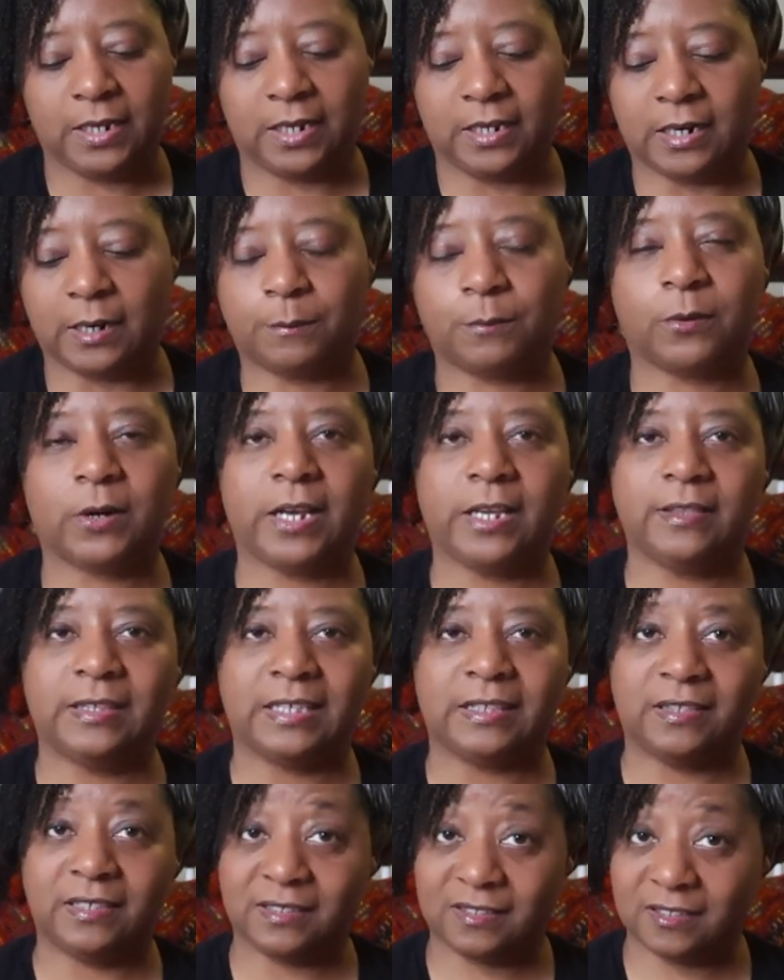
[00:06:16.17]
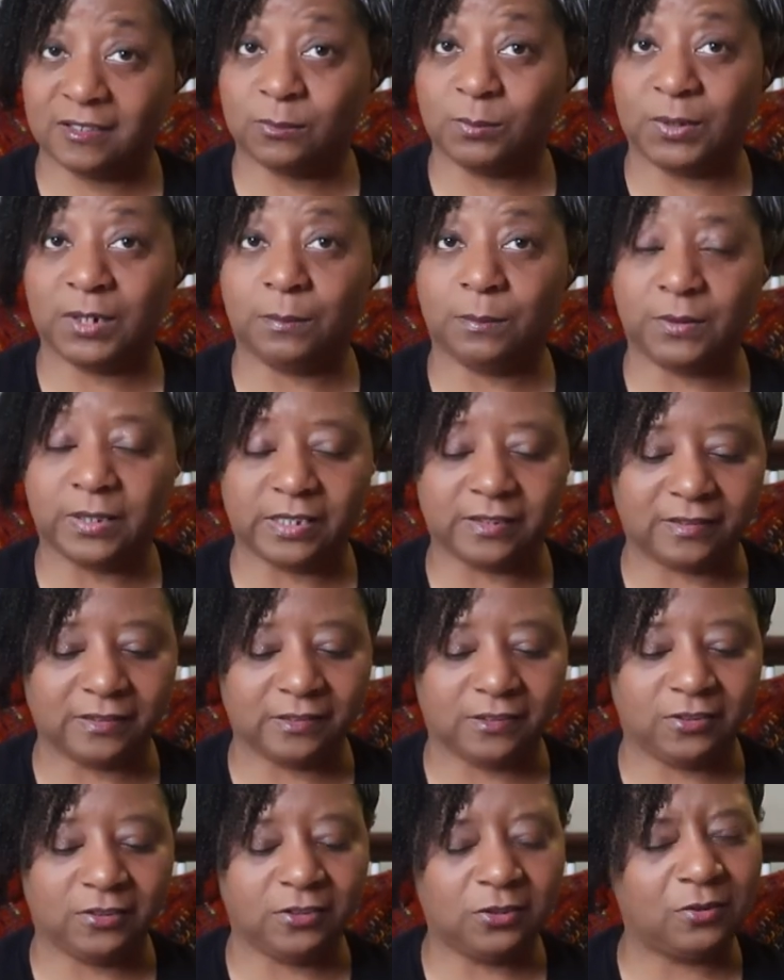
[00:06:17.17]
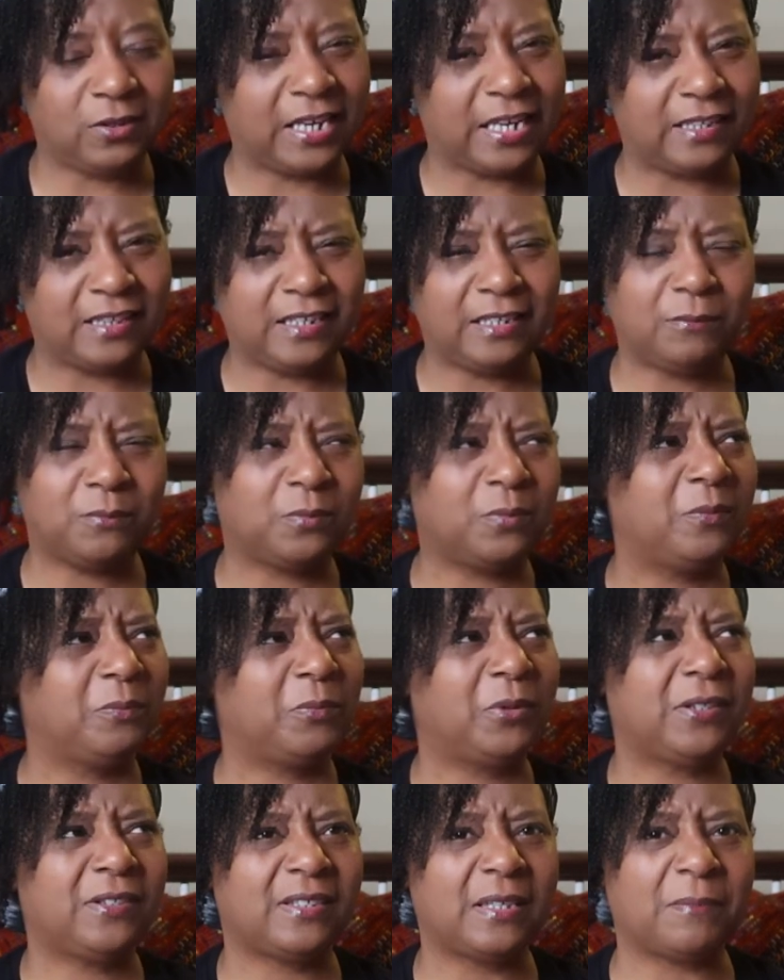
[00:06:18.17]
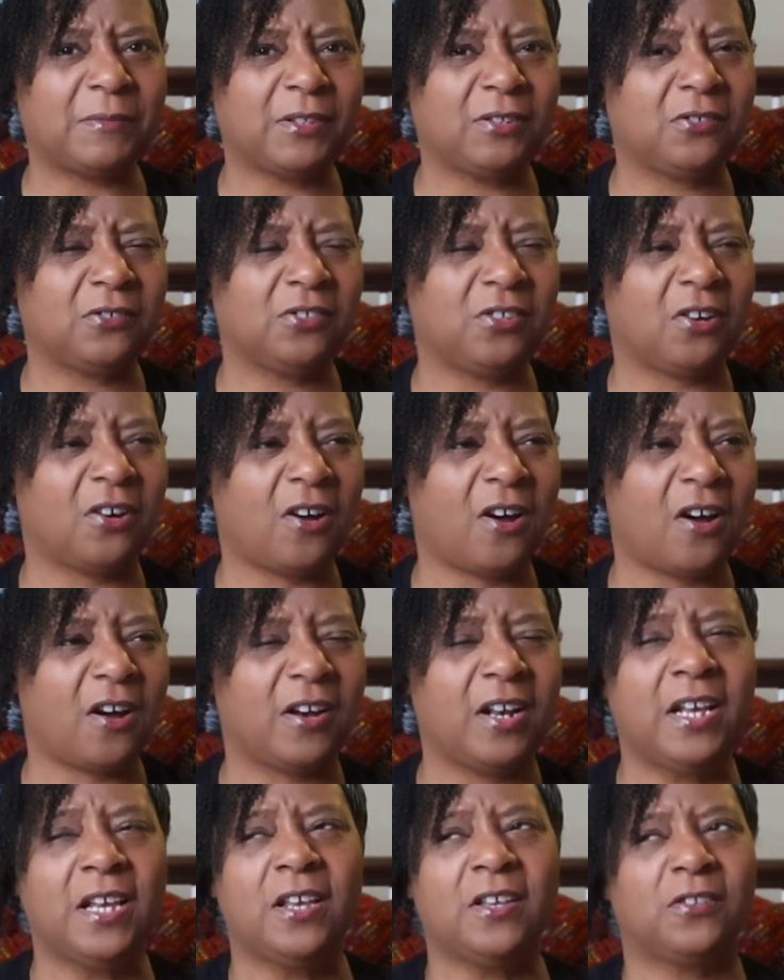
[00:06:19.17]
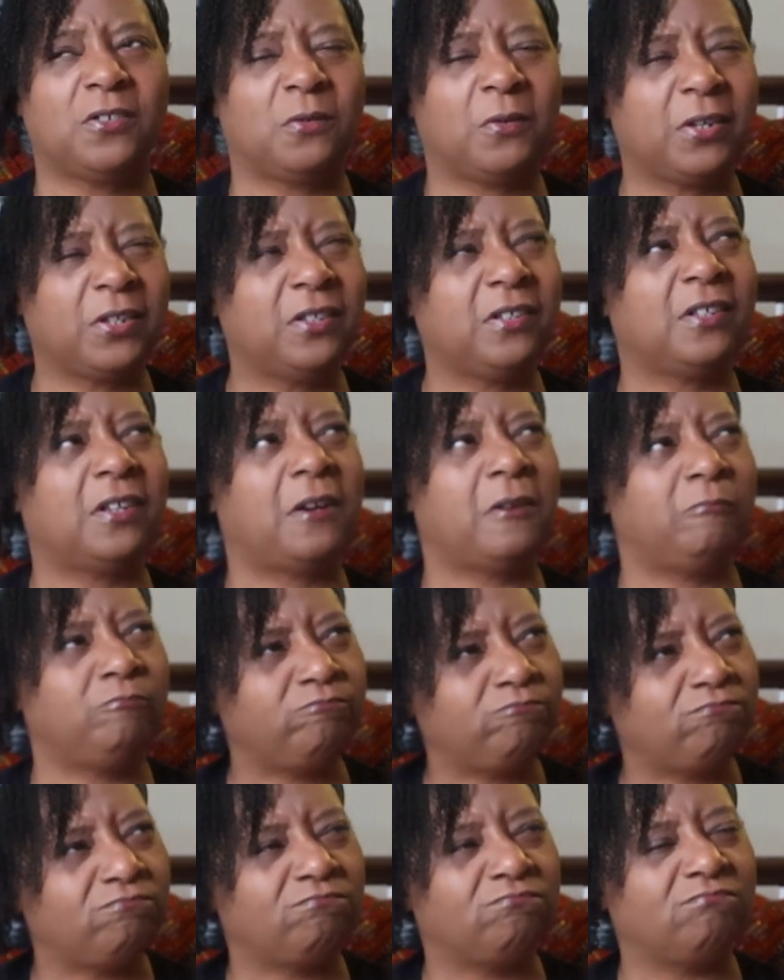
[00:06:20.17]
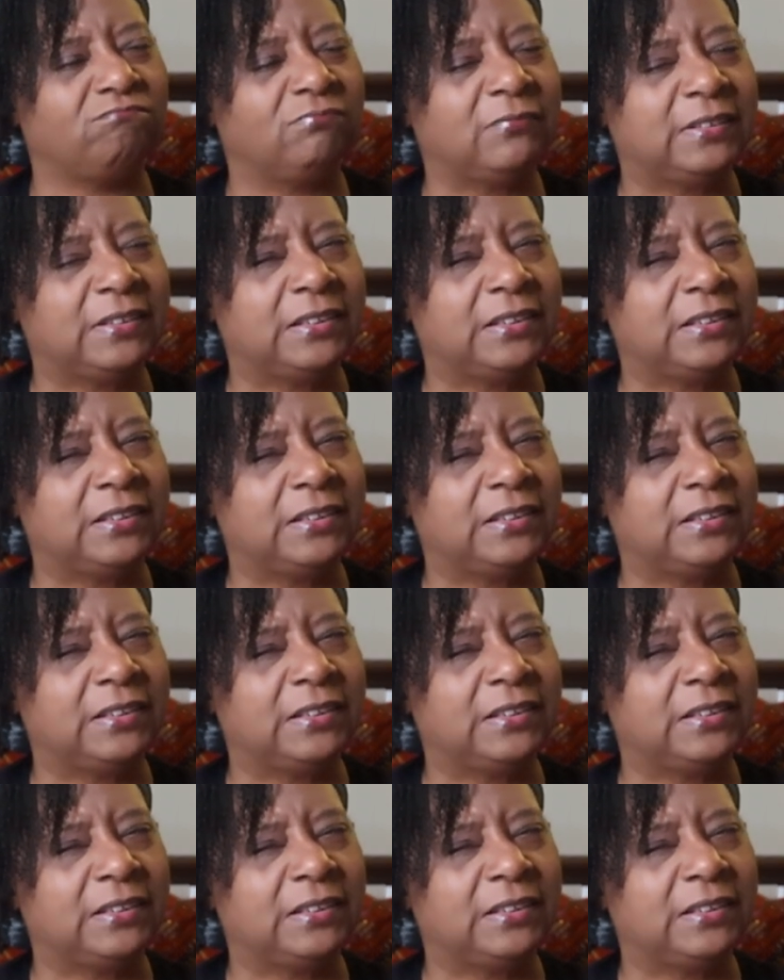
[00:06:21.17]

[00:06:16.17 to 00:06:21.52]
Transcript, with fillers: And I pray that this has been a blessing to you and it puts something on your heart to where you can go, hmm,